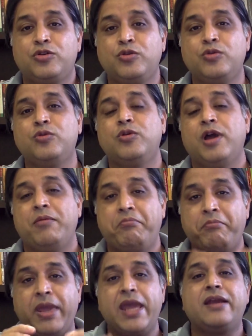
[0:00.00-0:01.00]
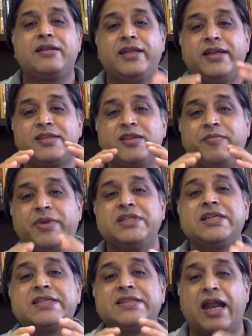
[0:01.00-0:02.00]
to make their
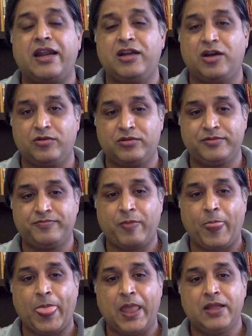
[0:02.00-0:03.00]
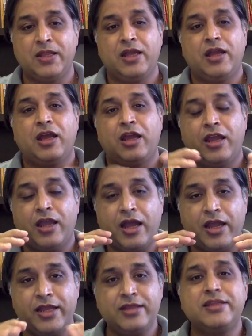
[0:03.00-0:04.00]
images stand out.
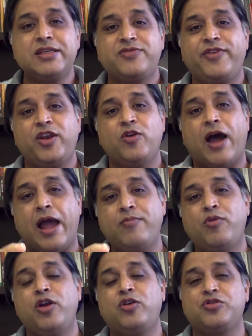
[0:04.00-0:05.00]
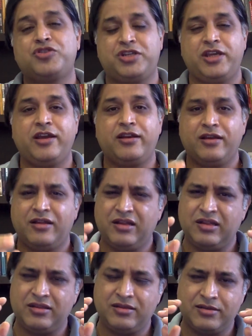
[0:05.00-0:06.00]
In this video, I am going to share
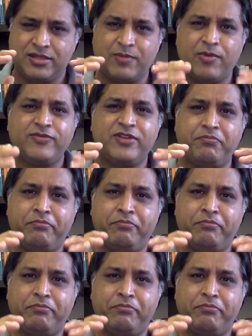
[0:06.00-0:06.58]
some of the